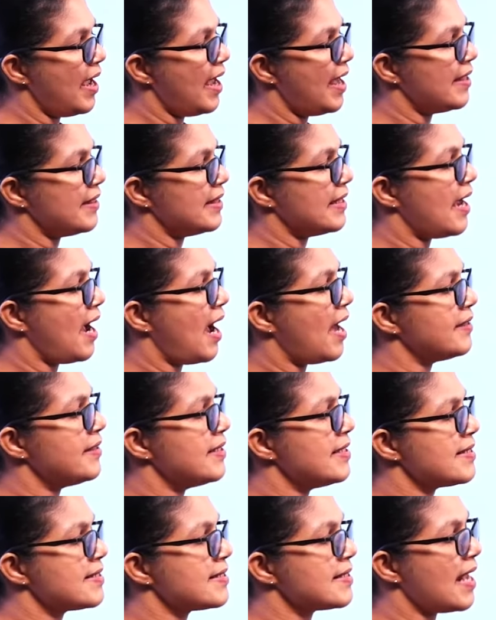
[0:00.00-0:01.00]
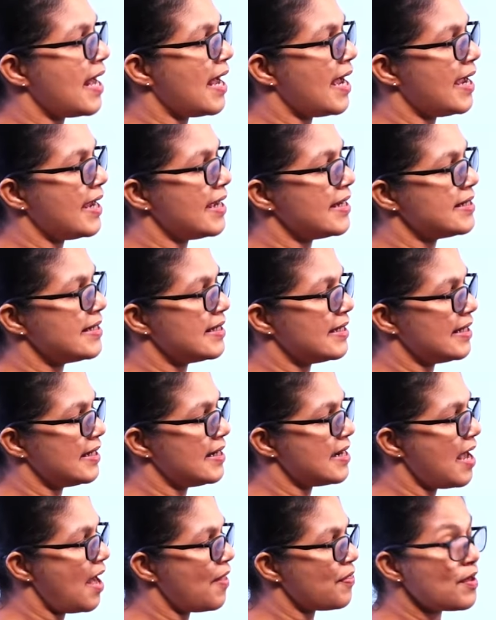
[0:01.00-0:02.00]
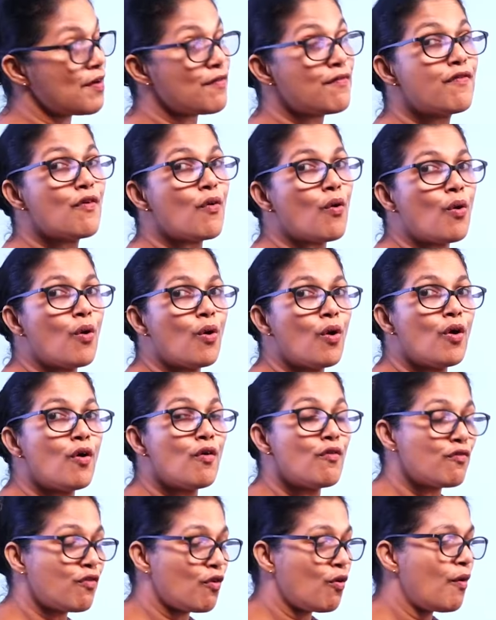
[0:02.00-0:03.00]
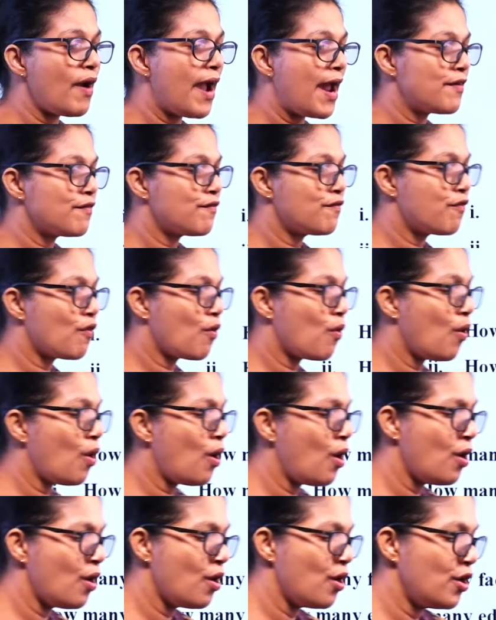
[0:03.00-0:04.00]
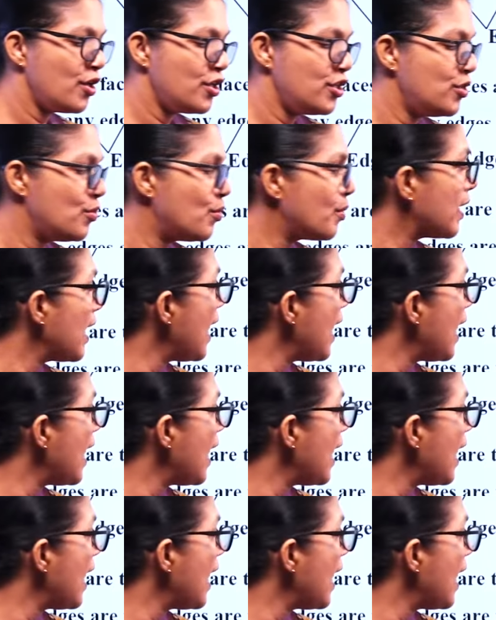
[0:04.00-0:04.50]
And the other side, another 4. 4 and 4, you